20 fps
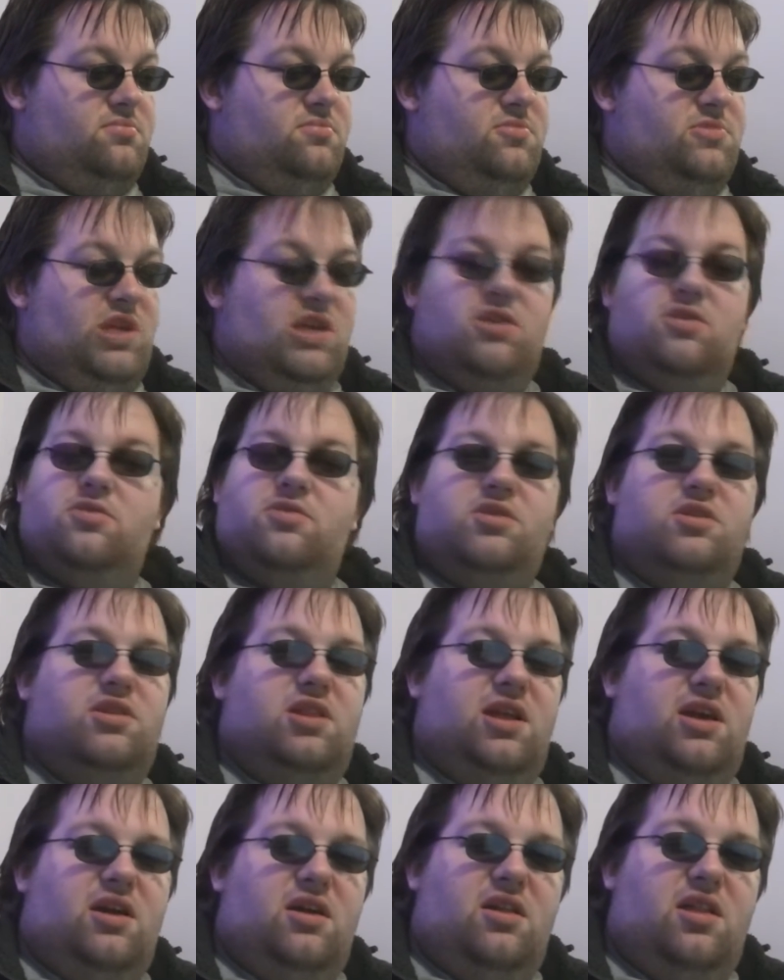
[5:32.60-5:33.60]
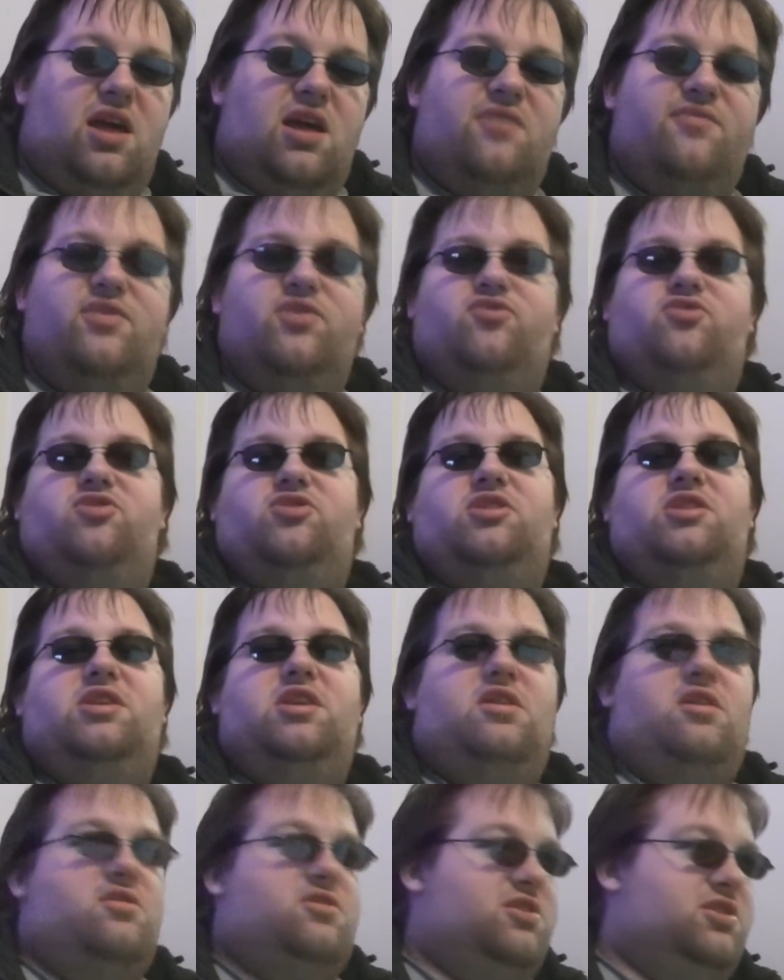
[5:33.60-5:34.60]
There are a lot of interesting
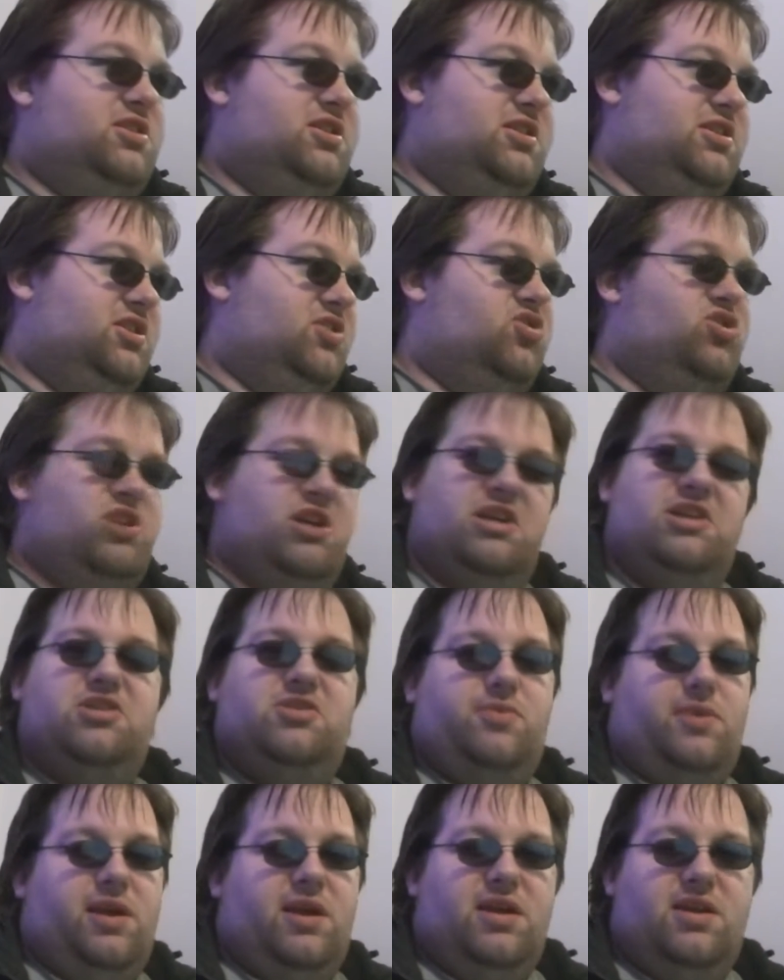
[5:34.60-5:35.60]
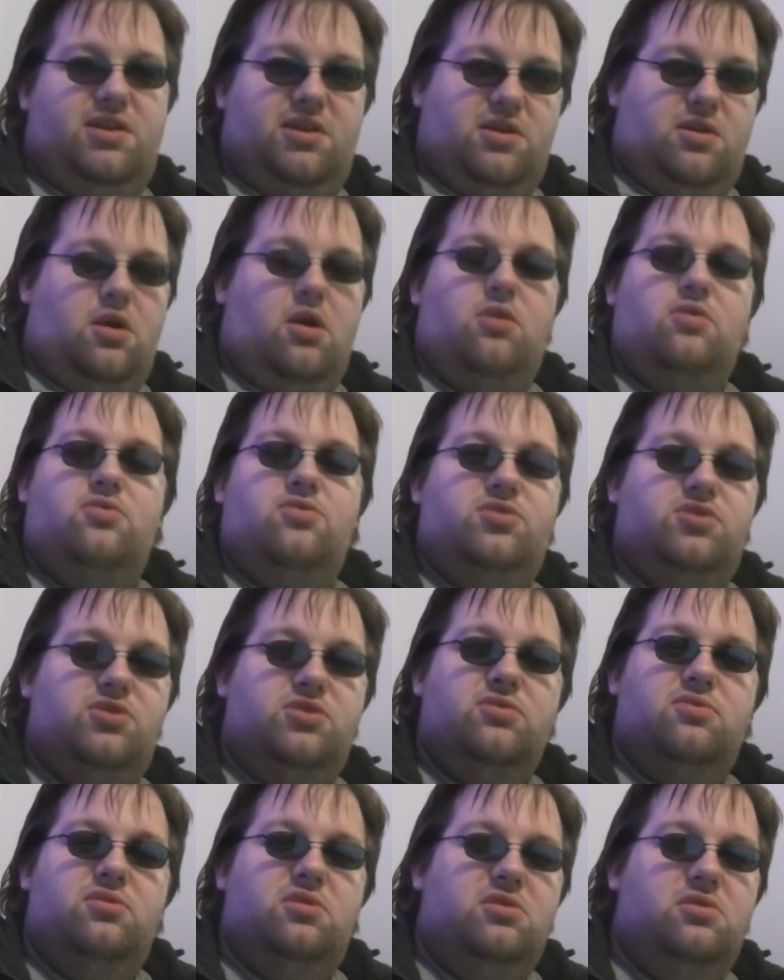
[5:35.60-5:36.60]
characters. Like I said, Janice Rand, Hikaru
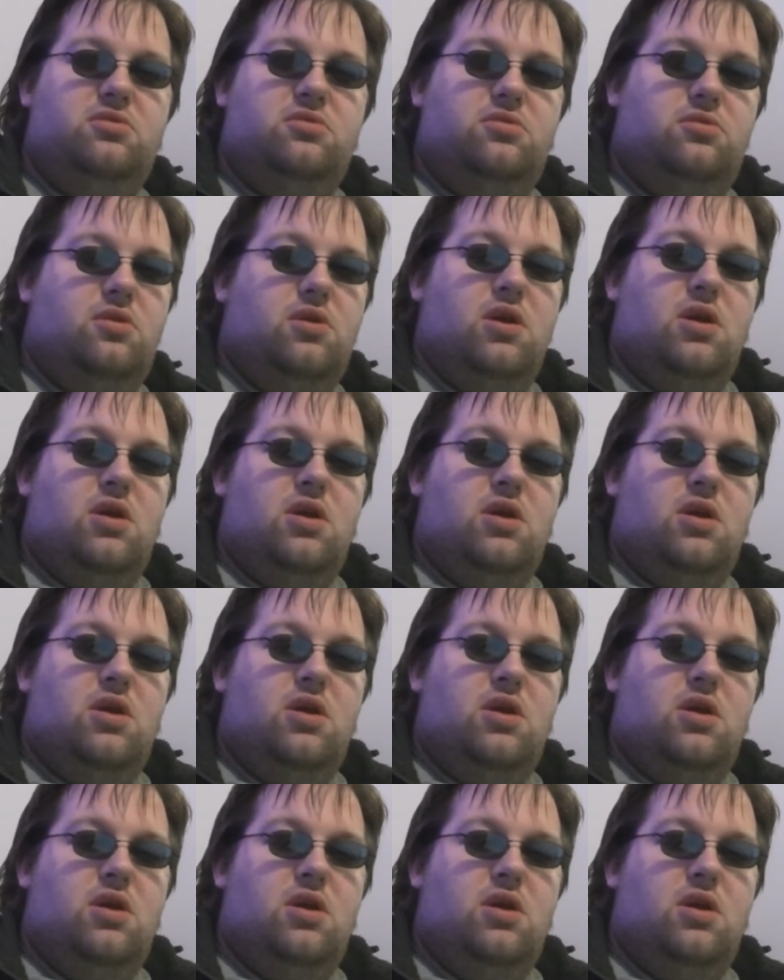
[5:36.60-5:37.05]
Sulu,